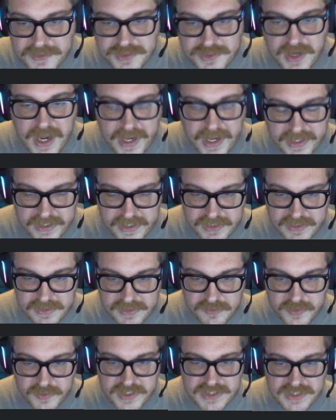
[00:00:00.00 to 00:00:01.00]
Track,
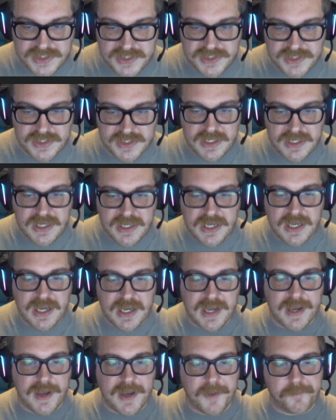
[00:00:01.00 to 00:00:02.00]
which
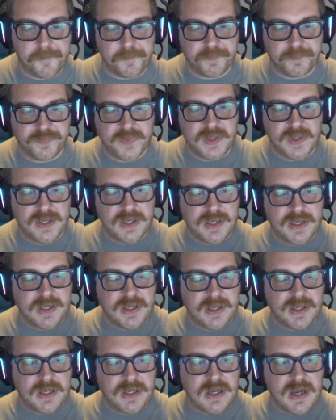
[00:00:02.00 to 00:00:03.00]
um,
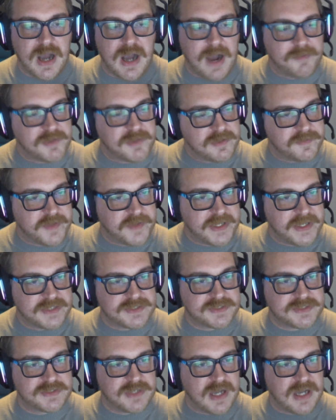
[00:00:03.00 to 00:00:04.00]
After
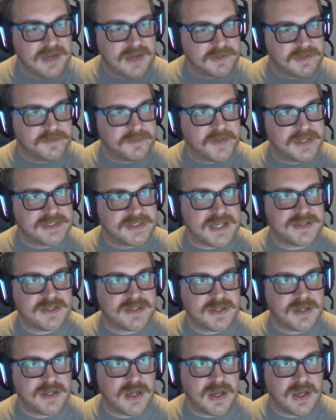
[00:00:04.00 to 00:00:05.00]
Effects has
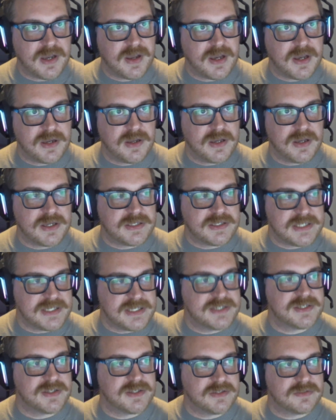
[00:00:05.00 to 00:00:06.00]
a
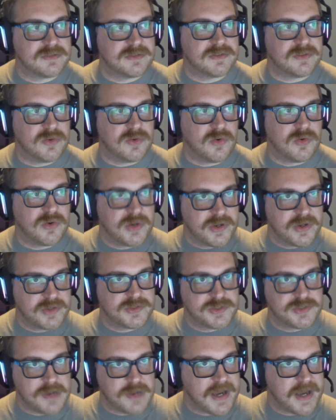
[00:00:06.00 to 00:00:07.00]
decent auto
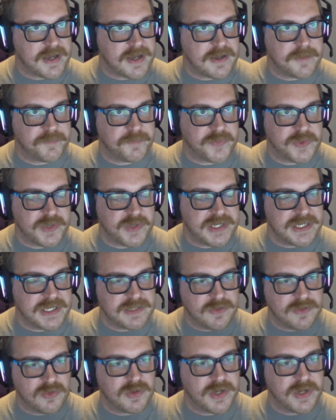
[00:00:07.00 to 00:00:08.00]
tracker, 3D
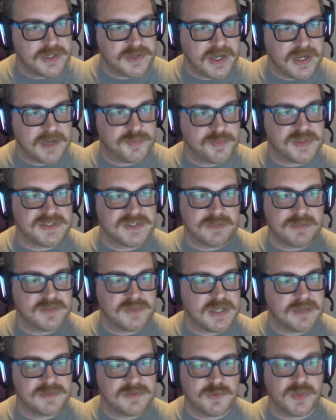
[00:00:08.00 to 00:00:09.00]
auto tracker, but
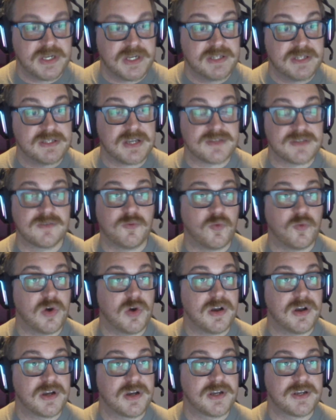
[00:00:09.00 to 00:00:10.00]
sometimes when it doesn't
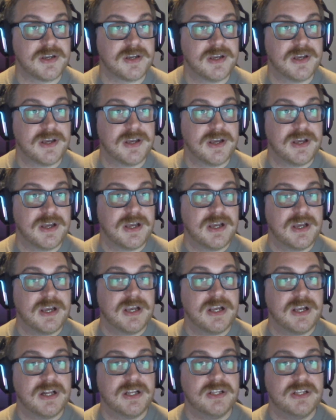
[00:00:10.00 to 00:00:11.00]
work,
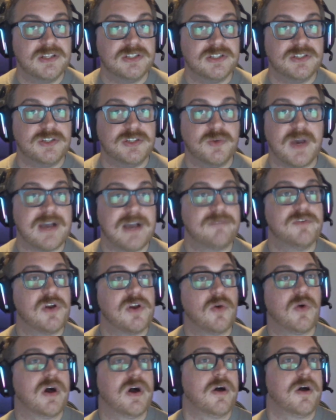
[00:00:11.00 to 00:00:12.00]
you have
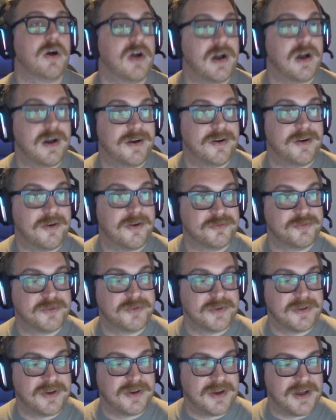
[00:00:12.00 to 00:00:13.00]
no
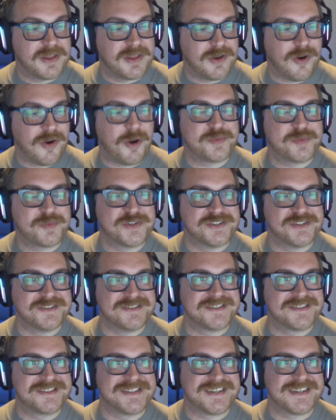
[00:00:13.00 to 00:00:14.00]
other
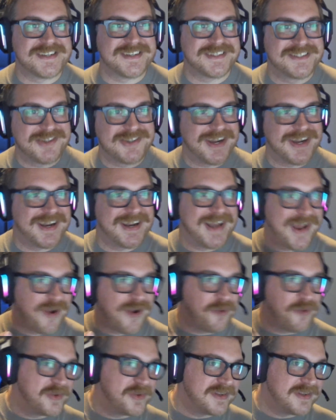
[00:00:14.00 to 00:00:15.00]
options to try and
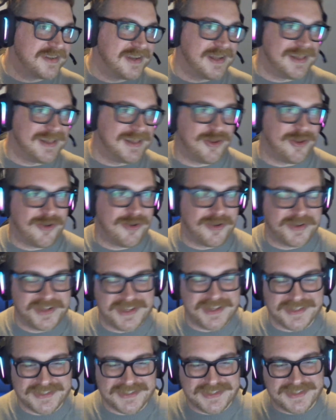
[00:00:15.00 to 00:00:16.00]
help it along.
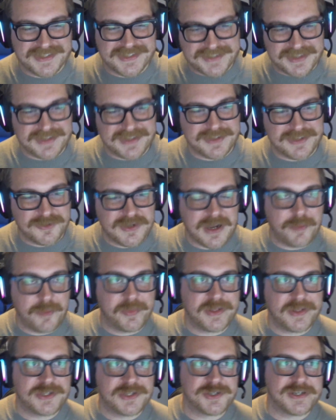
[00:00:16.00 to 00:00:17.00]
There's a little
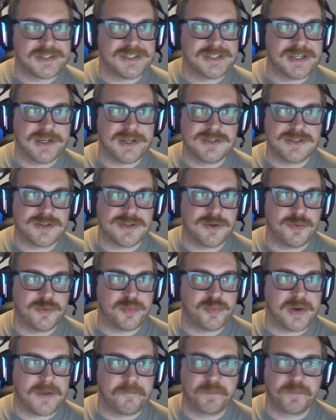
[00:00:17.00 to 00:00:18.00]
couple of tricks you could do,
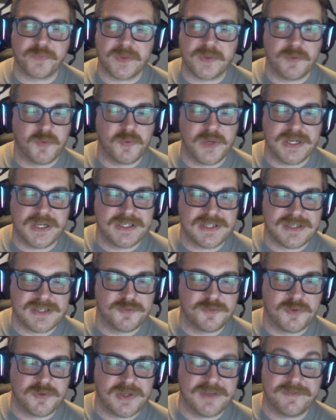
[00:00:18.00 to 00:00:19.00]
but when it
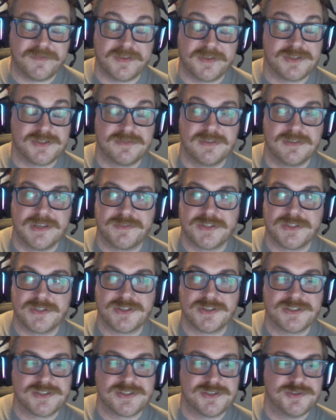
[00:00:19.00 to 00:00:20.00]
doesn't, if the
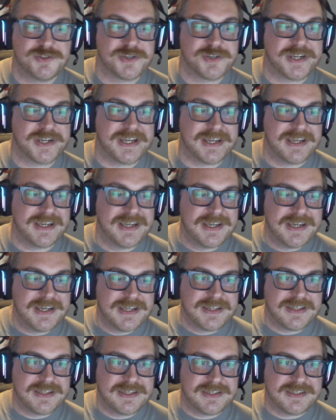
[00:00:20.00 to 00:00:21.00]
shot's too tricky,
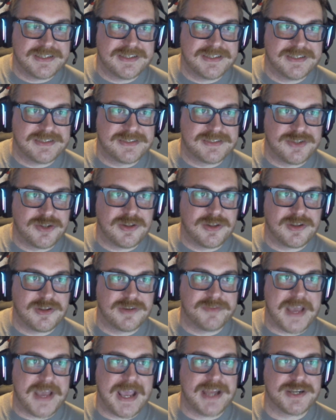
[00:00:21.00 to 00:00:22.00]
there's not a lot of
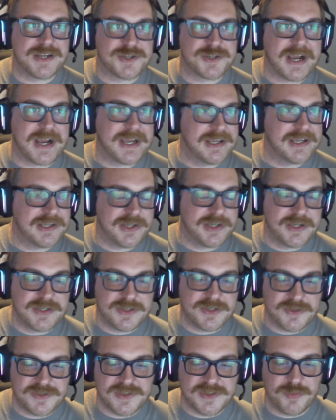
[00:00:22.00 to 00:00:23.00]
hand tracking you can
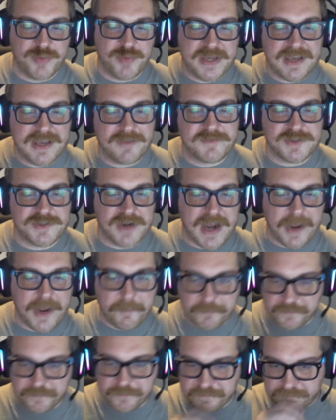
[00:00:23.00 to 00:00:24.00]
do. So PF Track,
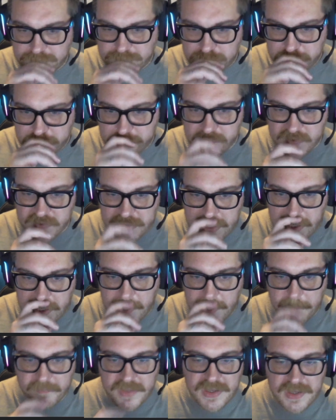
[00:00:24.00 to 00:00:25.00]

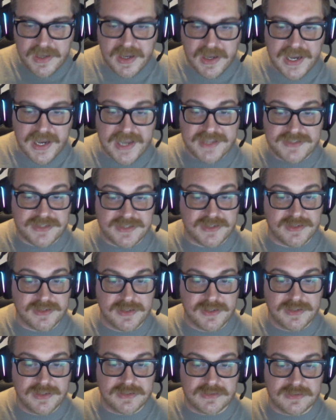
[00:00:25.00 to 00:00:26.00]
I had to
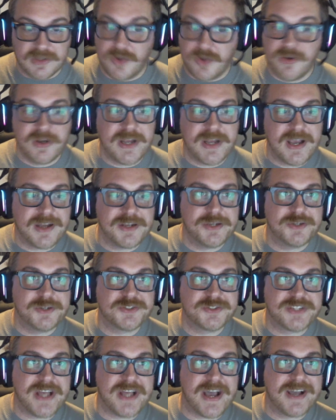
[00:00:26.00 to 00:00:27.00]
learn how to
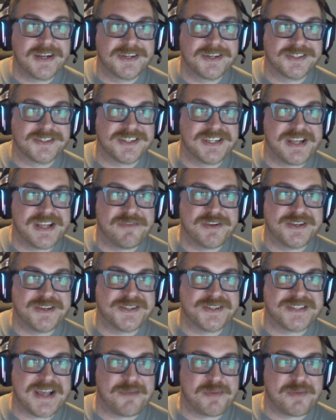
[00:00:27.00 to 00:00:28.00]
use that because I'd never
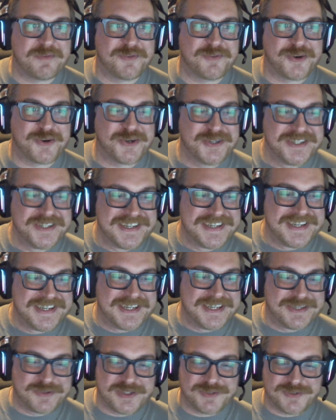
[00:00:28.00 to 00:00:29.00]
used that before,
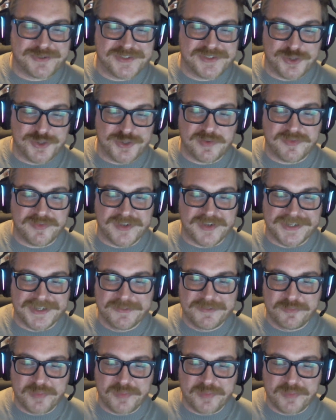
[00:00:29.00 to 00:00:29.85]
which was super fun.